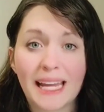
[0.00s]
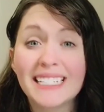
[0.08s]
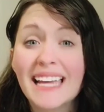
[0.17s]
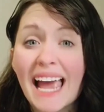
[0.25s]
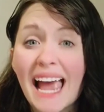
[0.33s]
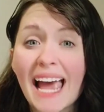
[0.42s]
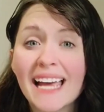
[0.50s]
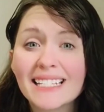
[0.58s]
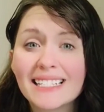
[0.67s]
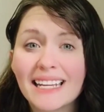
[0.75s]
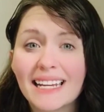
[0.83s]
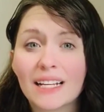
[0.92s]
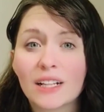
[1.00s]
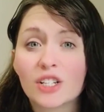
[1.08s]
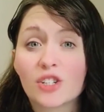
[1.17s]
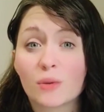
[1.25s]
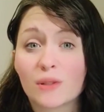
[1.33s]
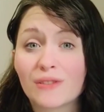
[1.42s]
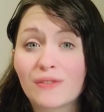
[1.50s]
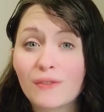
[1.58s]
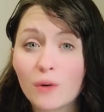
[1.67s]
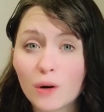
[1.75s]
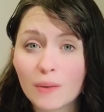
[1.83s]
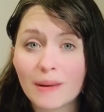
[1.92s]
And as English was
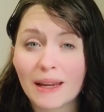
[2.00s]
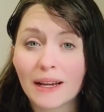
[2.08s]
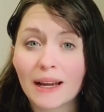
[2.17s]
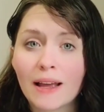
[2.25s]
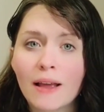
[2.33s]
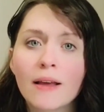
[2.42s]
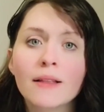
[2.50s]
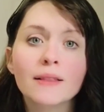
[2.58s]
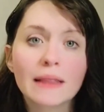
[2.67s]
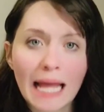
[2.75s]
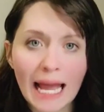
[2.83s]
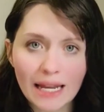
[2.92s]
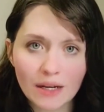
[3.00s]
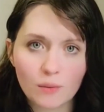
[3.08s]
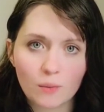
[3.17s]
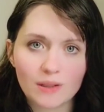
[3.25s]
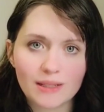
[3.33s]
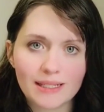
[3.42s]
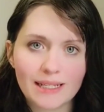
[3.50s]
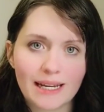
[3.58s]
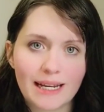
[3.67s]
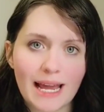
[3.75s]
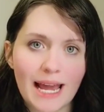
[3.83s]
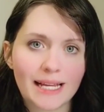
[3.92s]
forming, Latin was
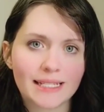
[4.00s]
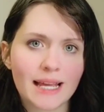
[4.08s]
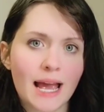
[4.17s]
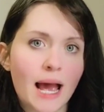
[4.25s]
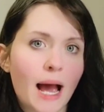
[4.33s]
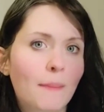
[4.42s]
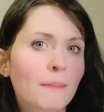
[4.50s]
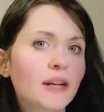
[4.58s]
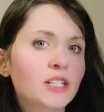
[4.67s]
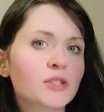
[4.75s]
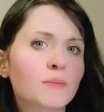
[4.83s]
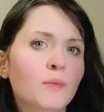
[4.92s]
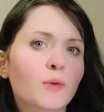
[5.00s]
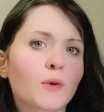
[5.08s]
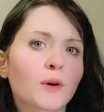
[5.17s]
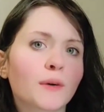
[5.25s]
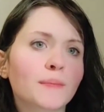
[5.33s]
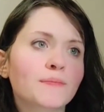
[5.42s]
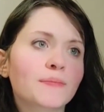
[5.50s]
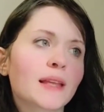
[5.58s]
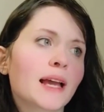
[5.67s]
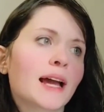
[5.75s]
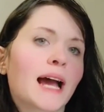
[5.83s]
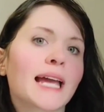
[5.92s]
seen as a much more
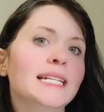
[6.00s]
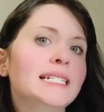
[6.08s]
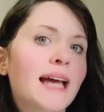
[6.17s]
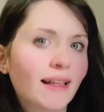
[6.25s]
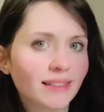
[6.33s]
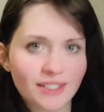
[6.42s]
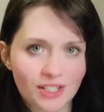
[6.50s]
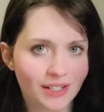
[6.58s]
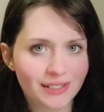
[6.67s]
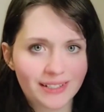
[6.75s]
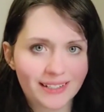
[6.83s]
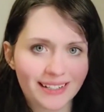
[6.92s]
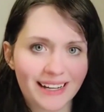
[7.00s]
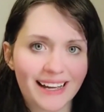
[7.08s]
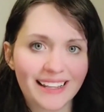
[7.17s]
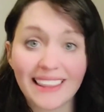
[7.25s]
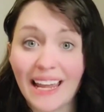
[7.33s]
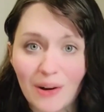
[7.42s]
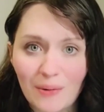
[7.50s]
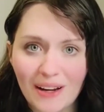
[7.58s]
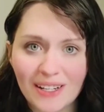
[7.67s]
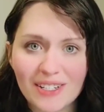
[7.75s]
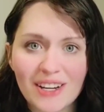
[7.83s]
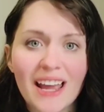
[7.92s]
intelligent
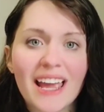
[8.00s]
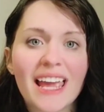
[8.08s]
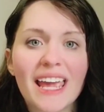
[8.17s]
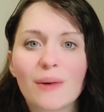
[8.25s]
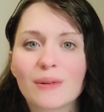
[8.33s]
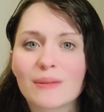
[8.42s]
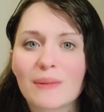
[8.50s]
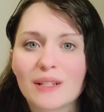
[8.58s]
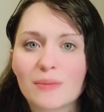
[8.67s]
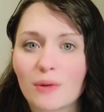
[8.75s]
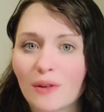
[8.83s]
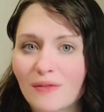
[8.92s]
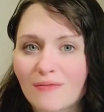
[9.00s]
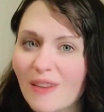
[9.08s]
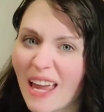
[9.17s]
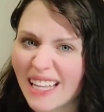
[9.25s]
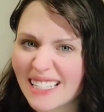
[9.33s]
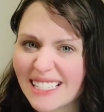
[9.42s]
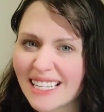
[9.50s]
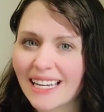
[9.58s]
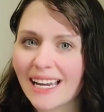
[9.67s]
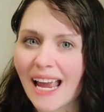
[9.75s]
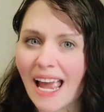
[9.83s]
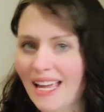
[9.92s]
language. It was much more
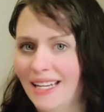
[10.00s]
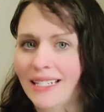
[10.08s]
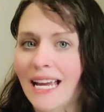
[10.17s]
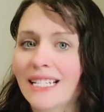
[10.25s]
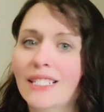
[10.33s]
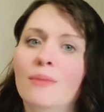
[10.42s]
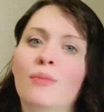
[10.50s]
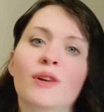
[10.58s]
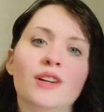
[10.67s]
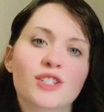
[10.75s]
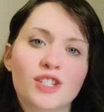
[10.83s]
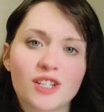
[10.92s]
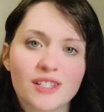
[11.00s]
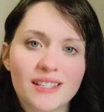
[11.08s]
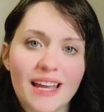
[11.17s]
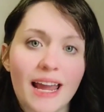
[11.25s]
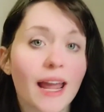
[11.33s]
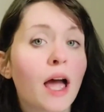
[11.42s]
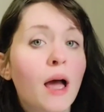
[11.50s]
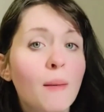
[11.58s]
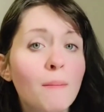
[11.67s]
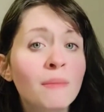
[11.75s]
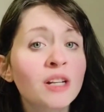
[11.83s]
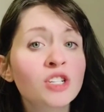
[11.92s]
fancy and, as the British say,
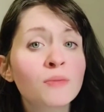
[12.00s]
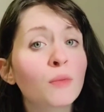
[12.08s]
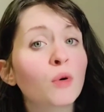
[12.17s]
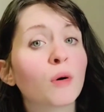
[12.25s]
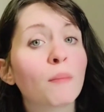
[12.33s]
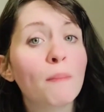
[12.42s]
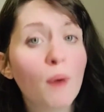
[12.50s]
much more